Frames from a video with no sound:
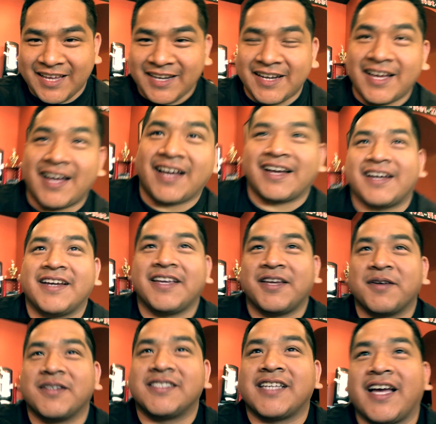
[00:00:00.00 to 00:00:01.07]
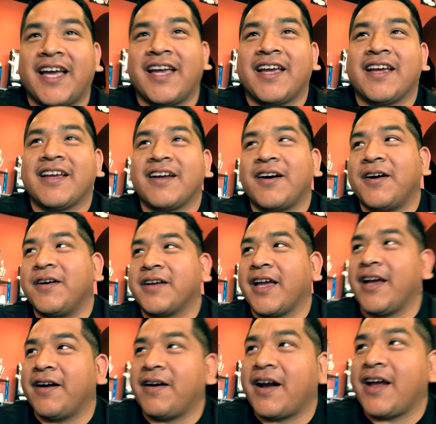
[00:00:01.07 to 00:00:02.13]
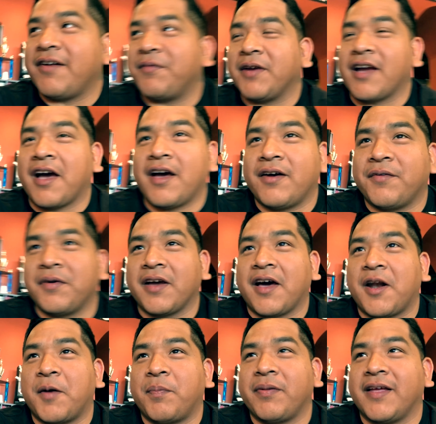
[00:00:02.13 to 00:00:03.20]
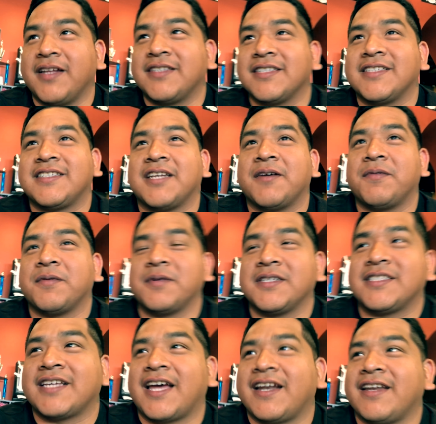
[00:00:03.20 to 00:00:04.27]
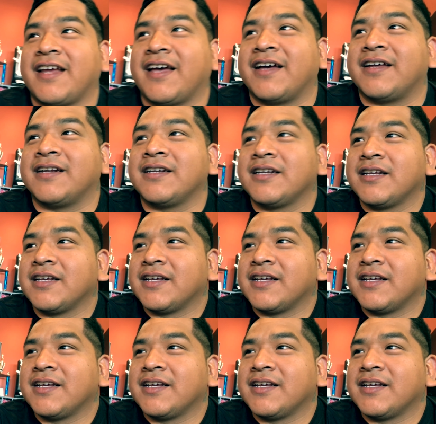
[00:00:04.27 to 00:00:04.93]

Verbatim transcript: and uh, he was like, "Okay, all right, we got we got our plates and stuff," and we sat down,